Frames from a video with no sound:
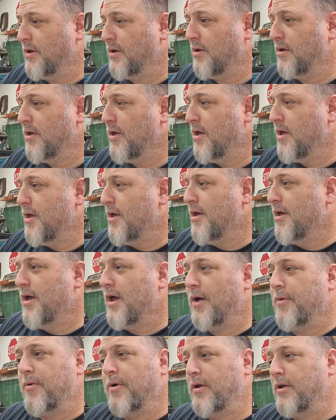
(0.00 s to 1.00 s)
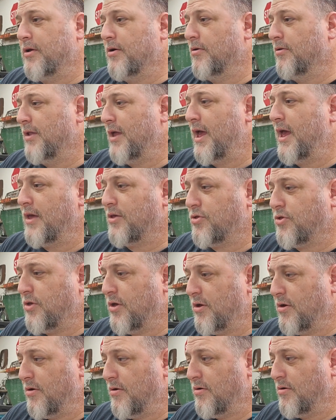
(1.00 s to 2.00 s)
And I wanted to go last
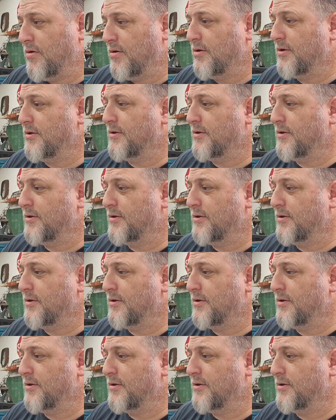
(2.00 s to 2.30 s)
year.